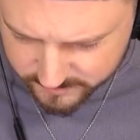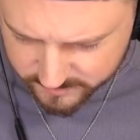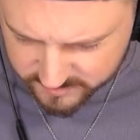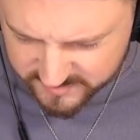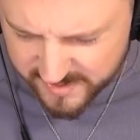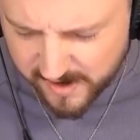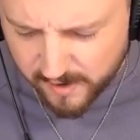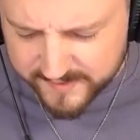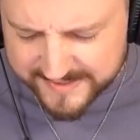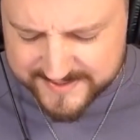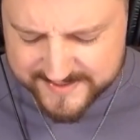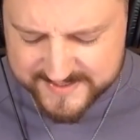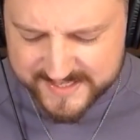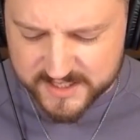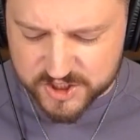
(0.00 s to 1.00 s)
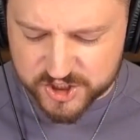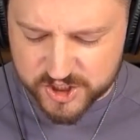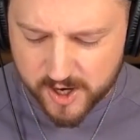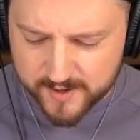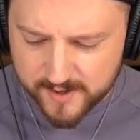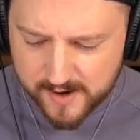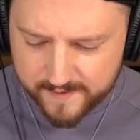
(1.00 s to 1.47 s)
Yo, that thing's getting
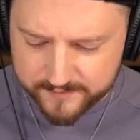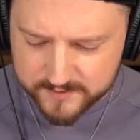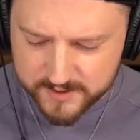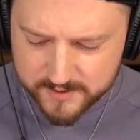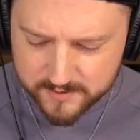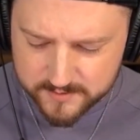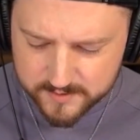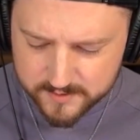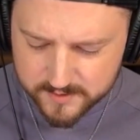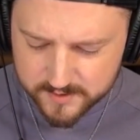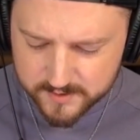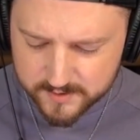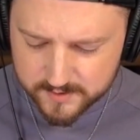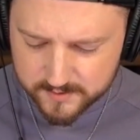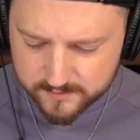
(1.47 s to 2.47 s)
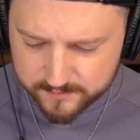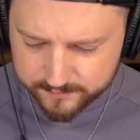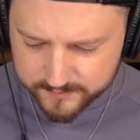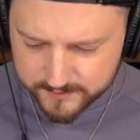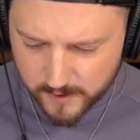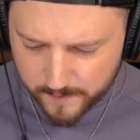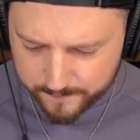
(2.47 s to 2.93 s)
shot off, dude.
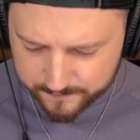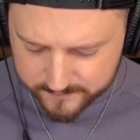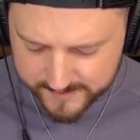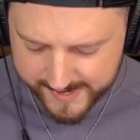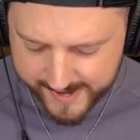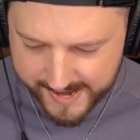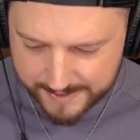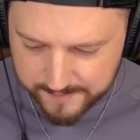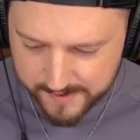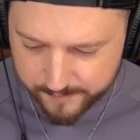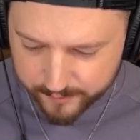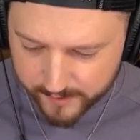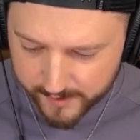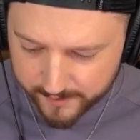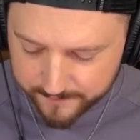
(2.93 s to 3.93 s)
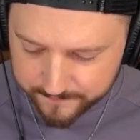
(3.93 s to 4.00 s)
Don't at me, bruh.